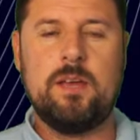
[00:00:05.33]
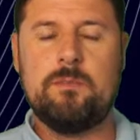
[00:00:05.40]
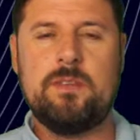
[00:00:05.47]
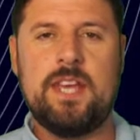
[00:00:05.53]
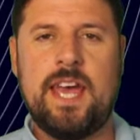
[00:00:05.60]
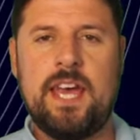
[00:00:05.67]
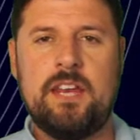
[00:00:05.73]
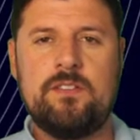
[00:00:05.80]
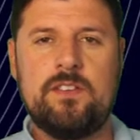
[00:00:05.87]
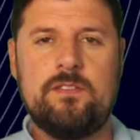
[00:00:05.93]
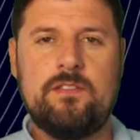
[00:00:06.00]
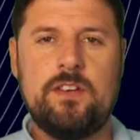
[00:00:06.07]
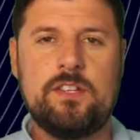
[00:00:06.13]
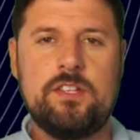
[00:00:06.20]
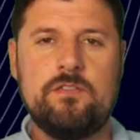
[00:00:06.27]
I am the Head of
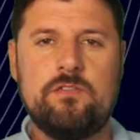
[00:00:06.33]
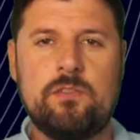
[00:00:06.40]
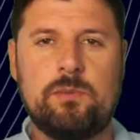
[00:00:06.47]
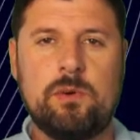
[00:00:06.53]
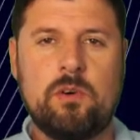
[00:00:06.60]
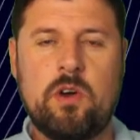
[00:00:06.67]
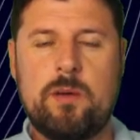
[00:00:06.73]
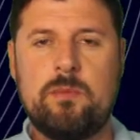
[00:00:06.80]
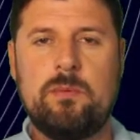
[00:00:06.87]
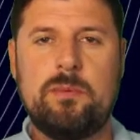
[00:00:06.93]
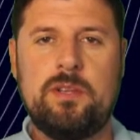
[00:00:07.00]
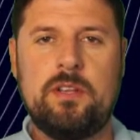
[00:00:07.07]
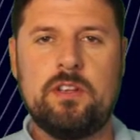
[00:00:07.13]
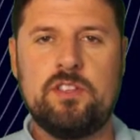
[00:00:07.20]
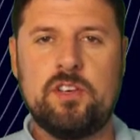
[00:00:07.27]
Division for
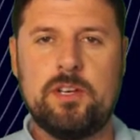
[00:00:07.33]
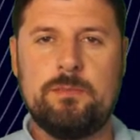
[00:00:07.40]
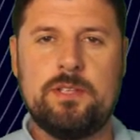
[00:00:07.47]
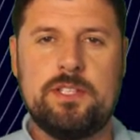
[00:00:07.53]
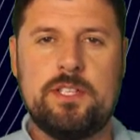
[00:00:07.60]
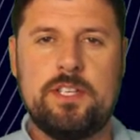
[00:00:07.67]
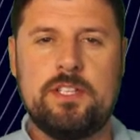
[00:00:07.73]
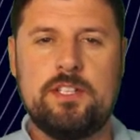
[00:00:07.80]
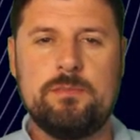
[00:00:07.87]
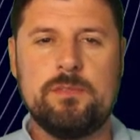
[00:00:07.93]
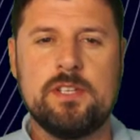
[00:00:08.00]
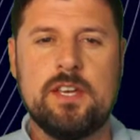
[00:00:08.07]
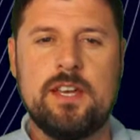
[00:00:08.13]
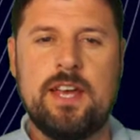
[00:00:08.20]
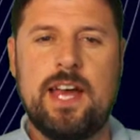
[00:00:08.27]
Programmable Autonomous
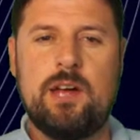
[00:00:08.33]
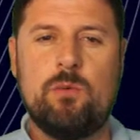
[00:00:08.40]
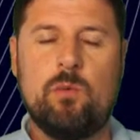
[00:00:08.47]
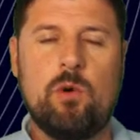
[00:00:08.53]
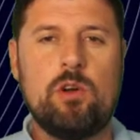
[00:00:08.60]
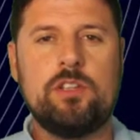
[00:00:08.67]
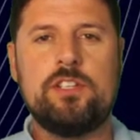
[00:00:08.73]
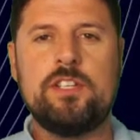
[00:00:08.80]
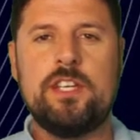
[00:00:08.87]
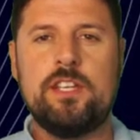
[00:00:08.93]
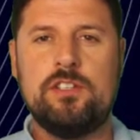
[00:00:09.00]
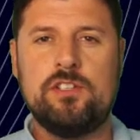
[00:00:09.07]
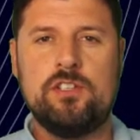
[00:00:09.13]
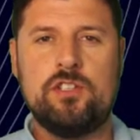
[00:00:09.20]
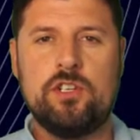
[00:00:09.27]
Systems at Walton
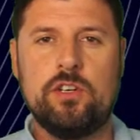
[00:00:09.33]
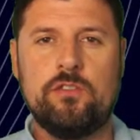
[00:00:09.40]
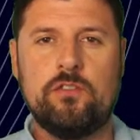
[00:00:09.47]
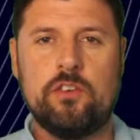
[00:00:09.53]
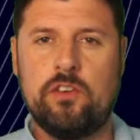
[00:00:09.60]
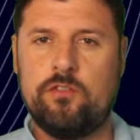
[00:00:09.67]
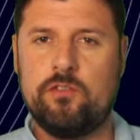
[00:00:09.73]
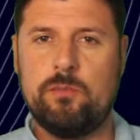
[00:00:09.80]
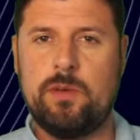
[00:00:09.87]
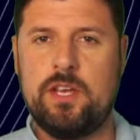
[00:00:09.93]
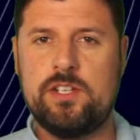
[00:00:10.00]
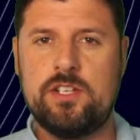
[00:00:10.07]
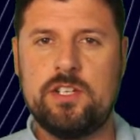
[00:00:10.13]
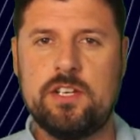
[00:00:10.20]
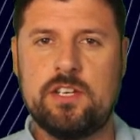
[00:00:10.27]
Institute for
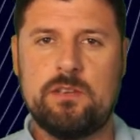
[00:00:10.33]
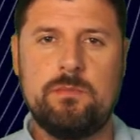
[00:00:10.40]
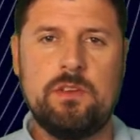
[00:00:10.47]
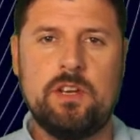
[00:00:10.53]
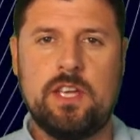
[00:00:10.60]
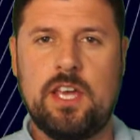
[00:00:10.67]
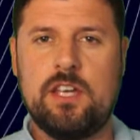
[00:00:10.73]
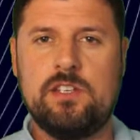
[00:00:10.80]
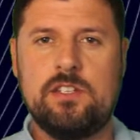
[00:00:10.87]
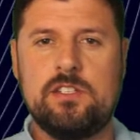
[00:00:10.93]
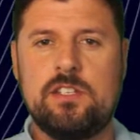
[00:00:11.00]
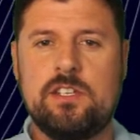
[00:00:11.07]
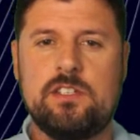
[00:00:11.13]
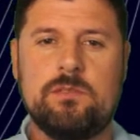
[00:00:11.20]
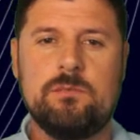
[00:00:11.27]
Information and Communication
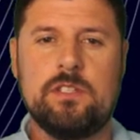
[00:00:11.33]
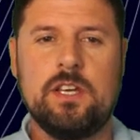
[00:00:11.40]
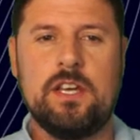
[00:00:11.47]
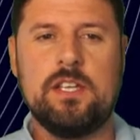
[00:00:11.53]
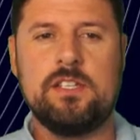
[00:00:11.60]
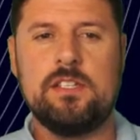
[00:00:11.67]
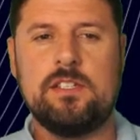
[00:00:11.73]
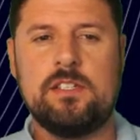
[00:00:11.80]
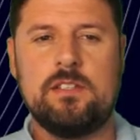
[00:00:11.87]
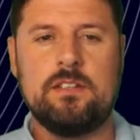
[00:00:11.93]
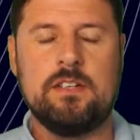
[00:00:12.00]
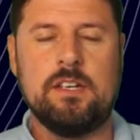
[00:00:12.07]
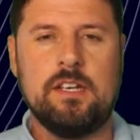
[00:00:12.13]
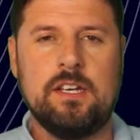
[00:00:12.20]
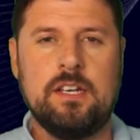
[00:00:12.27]
System Sciences.
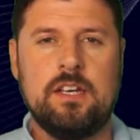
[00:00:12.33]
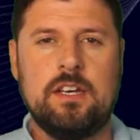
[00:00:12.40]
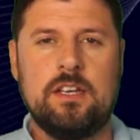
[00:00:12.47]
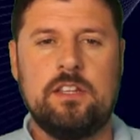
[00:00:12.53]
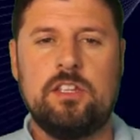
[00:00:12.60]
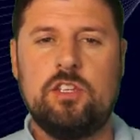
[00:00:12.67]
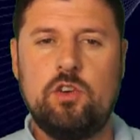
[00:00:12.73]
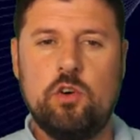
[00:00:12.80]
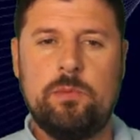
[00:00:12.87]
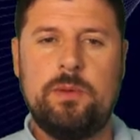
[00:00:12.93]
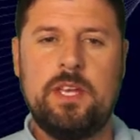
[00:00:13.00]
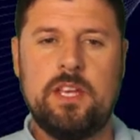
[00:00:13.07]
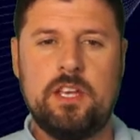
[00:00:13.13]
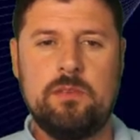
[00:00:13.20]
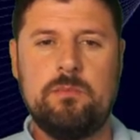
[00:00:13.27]
The
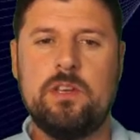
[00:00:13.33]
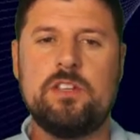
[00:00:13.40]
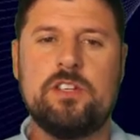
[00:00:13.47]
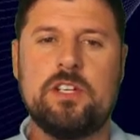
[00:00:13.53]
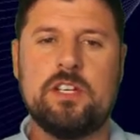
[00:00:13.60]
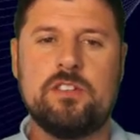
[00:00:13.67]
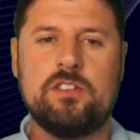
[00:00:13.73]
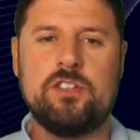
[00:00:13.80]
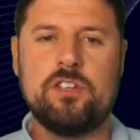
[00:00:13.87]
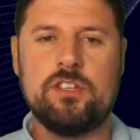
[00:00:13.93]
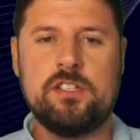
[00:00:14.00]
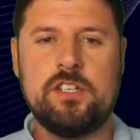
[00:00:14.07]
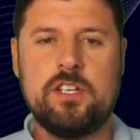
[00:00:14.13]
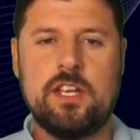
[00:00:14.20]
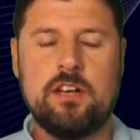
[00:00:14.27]
European Commission has
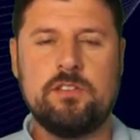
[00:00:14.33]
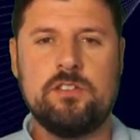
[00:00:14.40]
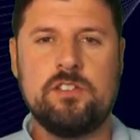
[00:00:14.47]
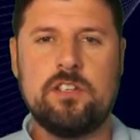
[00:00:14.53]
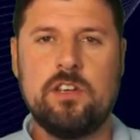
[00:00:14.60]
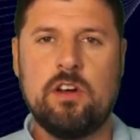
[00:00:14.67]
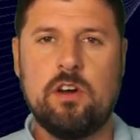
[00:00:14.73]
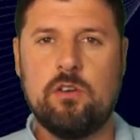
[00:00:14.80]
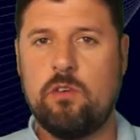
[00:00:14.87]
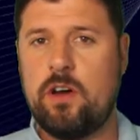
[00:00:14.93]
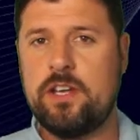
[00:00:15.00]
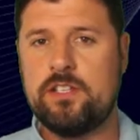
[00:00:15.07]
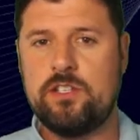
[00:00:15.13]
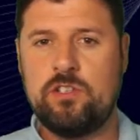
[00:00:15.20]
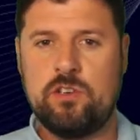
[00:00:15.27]
just announced
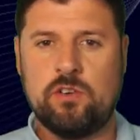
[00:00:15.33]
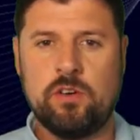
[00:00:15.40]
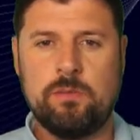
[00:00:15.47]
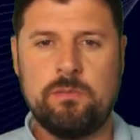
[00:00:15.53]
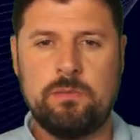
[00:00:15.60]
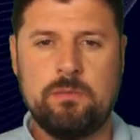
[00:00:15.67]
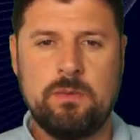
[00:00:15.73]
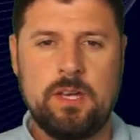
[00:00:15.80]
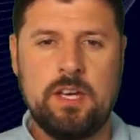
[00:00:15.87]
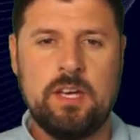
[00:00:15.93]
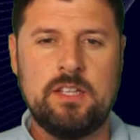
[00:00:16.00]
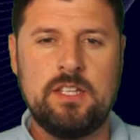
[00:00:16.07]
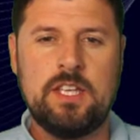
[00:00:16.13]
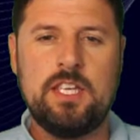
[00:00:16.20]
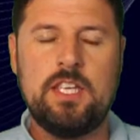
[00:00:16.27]
Horizon Europe,
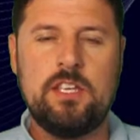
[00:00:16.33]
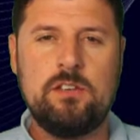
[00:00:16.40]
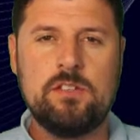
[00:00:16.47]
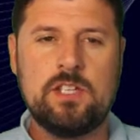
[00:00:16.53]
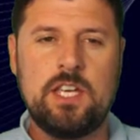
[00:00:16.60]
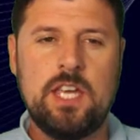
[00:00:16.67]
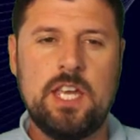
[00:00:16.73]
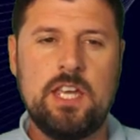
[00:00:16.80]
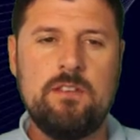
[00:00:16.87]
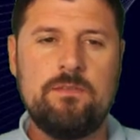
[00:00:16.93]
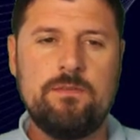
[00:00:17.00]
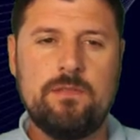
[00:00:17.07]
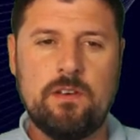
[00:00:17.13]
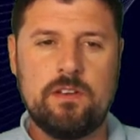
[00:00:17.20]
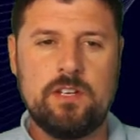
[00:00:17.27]
the EU's key
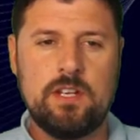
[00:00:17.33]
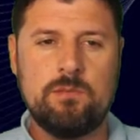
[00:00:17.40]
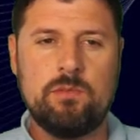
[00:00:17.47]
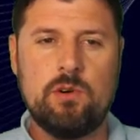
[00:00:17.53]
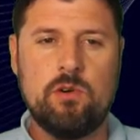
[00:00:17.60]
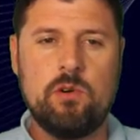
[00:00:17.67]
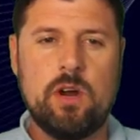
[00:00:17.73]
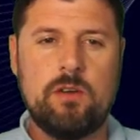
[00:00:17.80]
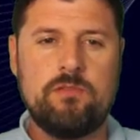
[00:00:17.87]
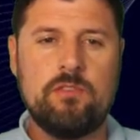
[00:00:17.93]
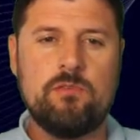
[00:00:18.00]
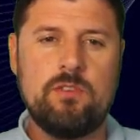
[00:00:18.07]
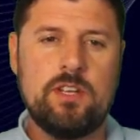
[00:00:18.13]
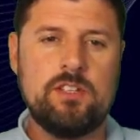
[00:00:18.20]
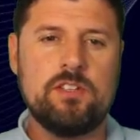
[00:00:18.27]
funding program
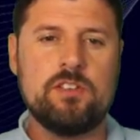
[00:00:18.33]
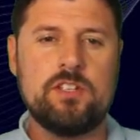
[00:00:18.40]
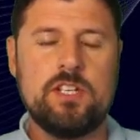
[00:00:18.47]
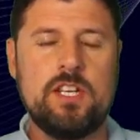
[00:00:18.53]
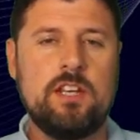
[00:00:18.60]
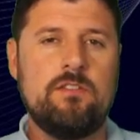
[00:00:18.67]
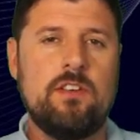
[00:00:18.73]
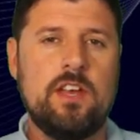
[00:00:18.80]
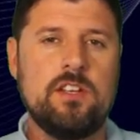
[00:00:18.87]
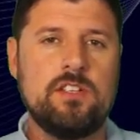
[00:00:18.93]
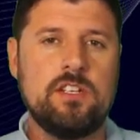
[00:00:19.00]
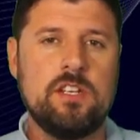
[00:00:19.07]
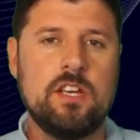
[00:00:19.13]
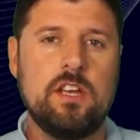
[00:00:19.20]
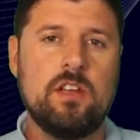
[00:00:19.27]
for research and
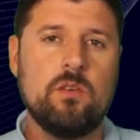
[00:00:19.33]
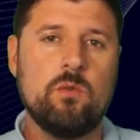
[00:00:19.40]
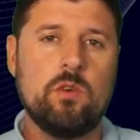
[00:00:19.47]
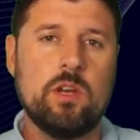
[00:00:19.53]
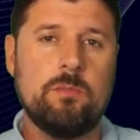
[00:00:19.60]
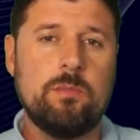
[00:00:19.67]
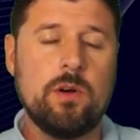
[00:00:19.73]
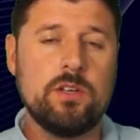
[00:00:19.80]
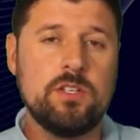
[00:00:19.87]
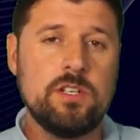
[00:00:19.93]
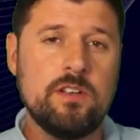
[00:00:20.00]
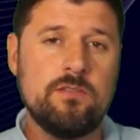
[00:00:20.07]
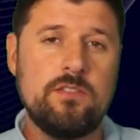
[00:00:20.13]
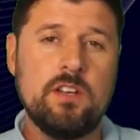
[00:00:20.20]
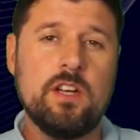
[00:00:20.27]
innovation, with a
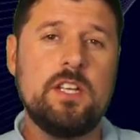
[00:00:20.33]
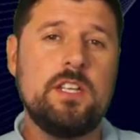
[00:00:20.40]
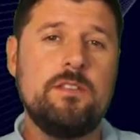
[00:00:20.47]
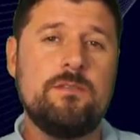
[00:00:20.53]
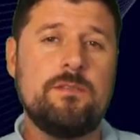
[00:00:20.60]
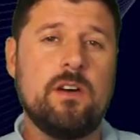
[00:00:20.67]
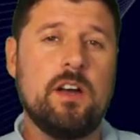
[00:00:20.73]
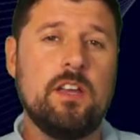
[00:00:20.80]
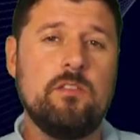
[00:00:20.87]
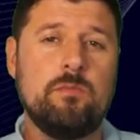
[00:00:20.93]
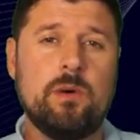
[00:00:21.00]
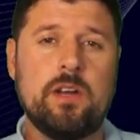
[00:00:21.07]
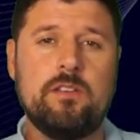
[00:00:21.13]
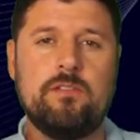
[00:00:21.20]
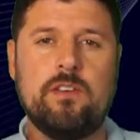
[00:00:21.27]
budget of
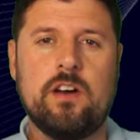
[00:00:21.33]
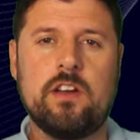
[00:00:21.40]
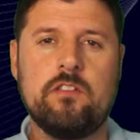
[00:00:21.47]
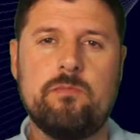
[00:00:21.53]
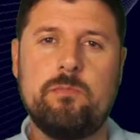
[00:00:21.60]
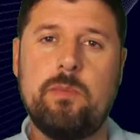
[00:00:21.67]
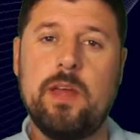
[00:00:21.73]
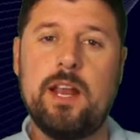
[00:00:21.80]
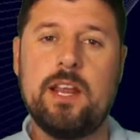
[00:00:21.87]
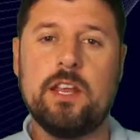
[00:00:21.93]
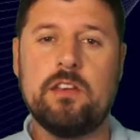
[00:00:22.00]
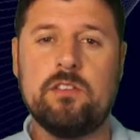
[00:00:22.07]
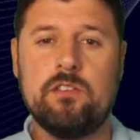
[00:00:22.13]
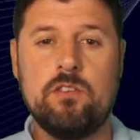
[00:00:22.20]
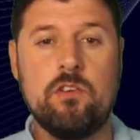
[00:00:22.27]
95.5
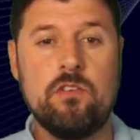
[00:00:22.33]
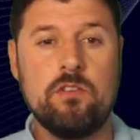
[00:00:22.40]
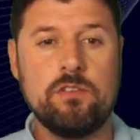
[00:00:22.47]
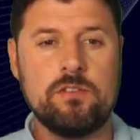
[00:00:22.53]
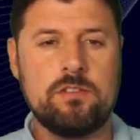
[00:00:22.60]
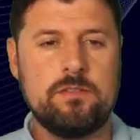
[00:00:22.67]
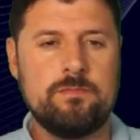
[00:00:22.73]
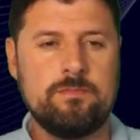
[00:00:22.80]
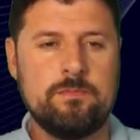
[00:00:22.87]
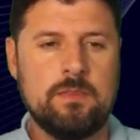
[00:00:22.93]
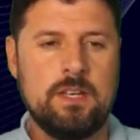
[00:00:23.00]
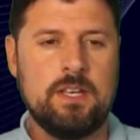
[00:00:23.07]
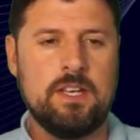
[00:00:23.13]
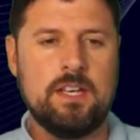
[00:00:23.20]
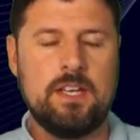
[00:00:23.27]
billion euros.
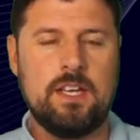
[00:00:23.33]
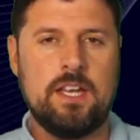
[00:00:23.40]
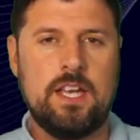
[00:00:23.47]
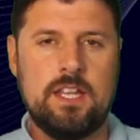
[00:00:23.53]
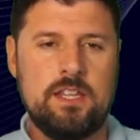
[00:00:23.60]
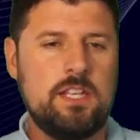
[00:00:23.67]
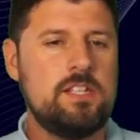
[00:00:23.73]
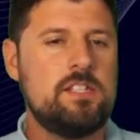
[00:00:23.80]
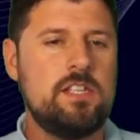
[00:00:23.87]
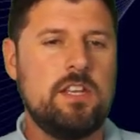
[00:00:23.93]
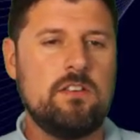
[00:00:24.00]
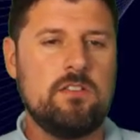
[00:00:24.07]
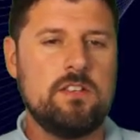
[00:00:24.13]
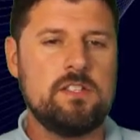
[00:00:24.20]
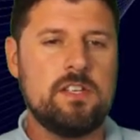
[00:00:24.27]
In this
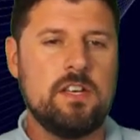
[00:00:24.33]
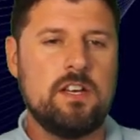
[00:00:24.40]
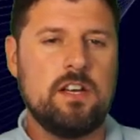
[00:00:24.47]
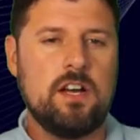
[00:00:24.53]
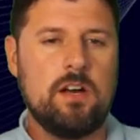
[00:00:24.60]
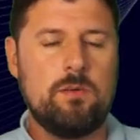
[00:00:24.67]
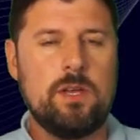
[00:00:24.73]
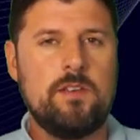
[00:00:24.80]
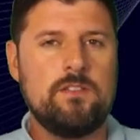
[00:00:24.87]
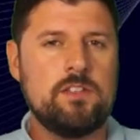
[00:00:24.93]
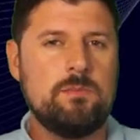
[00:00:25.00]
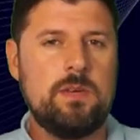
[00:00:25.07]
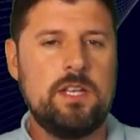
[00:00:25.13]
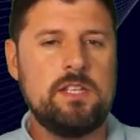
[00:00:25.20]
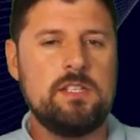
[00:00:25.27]
series, I will give
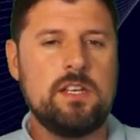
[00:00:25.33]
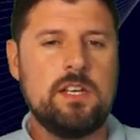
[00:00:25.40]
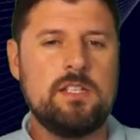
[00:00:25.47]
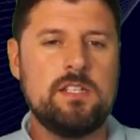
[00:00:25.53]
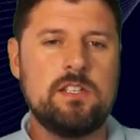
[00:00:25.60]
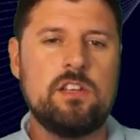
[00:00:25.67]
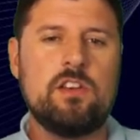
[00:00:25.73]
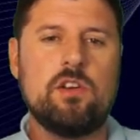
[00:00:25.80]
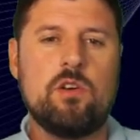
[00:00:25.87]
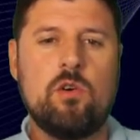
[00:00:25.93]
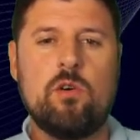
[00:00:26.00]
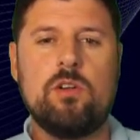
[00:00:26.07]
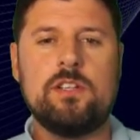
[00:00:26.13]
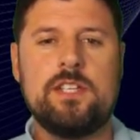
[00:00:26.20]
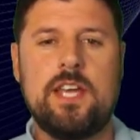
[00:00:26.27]
some insights into the
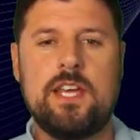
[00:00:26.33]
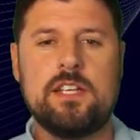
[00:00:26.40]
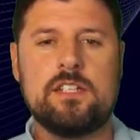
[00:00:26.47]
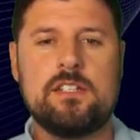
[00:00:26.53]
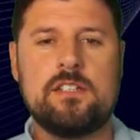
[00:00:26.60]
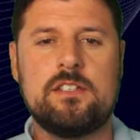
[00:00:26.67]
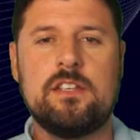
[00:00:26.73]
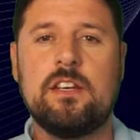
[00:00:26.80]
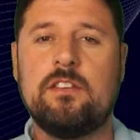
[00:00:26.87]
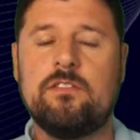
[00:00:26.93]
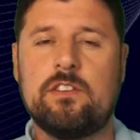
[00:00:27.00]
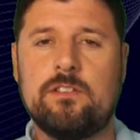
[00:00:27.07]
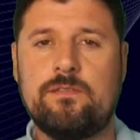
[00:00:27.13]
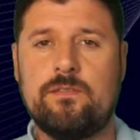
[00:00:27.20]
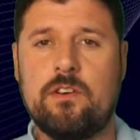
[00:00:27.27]
call texts
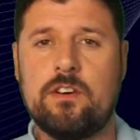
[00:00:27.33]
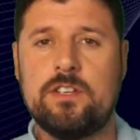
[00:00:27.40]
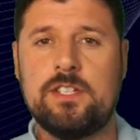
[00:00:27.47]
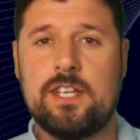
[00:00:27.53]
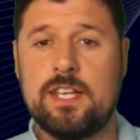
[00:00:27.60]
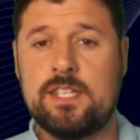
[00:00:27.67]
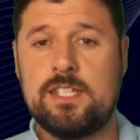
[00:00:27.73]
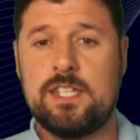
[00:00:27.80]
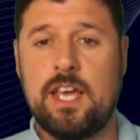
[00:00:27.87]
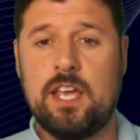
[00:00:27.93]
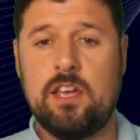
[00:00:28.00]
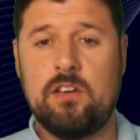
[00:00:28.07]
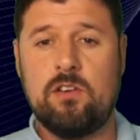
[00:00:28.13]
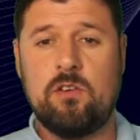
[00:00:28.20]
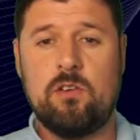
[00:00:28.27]
for the first and
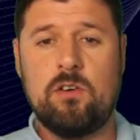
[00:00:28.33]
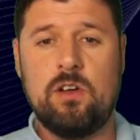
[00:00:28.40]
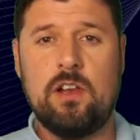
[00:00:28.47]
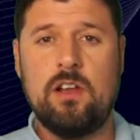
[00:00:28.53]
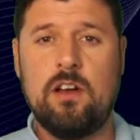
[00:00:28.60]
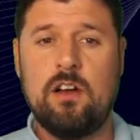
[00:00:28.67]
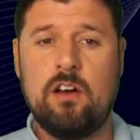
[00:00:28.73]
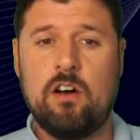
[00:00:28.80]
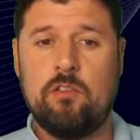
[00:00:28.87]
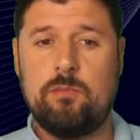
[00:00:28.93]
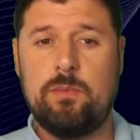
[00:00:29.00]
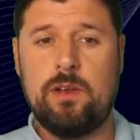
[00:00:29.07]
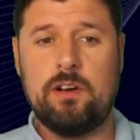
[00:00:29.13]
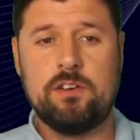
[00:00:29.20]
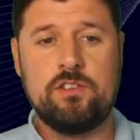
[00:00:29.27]
second call
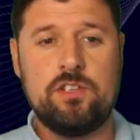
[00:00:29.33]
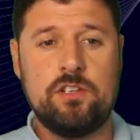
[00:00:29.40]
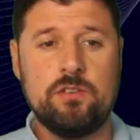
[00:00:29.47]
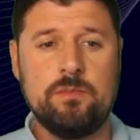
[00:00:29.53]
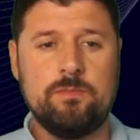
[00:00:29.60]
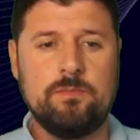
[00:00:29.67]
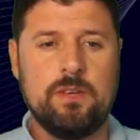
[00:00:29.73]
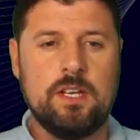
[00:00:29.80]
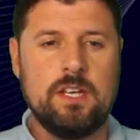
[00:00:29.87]
of Pillar 2,